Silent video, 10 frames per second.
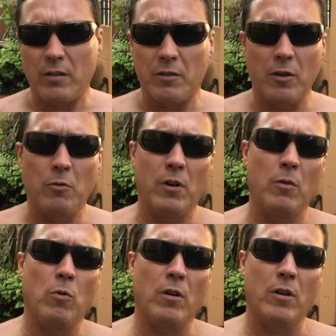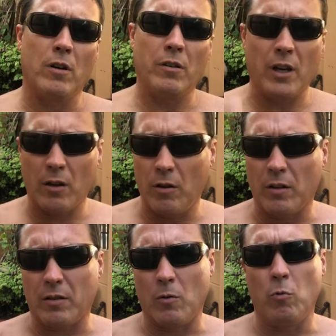There's no running water. You got to go down
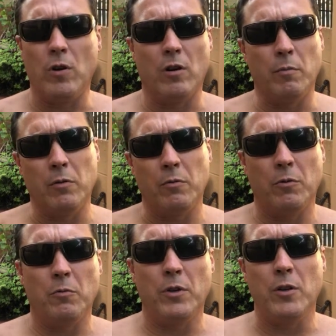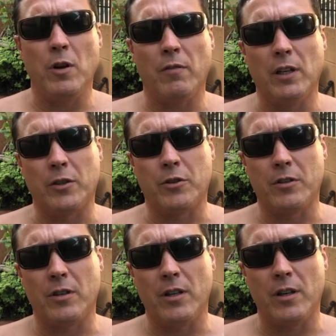to the well, but we do have
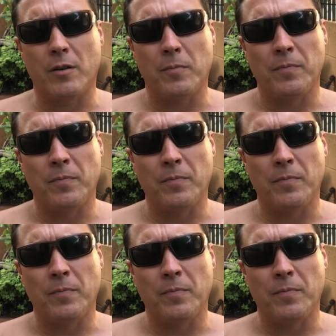electricity there.